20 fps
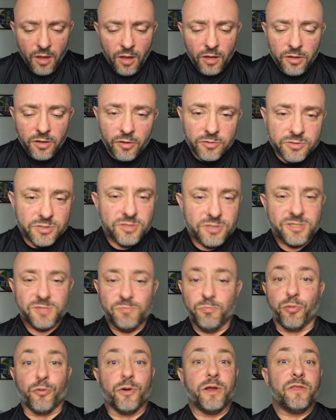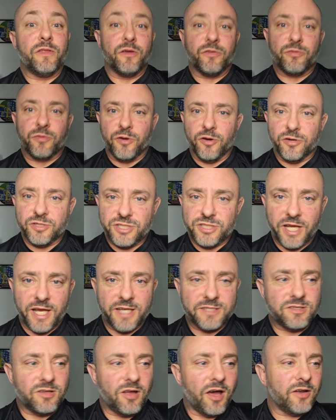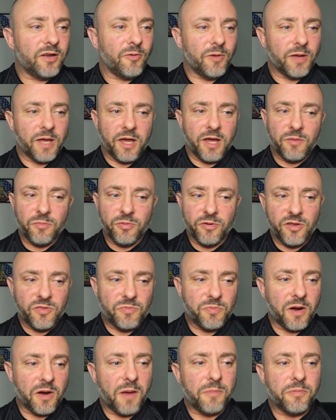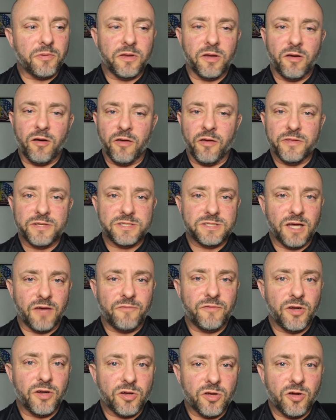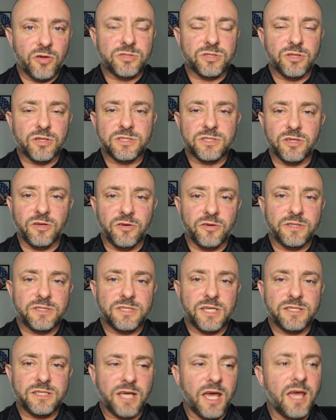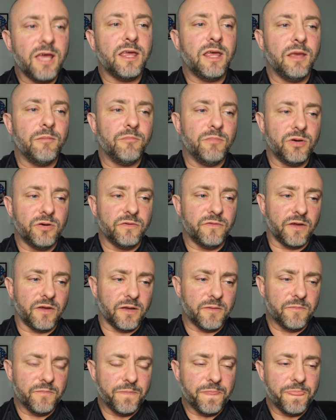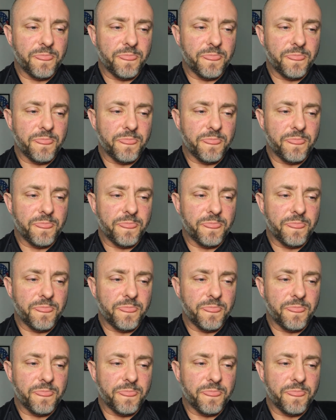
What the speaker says: just breathing through your chest, not knowing how to breathe properly, all this stuff, and your coach looks at you and says, hey, keep moving.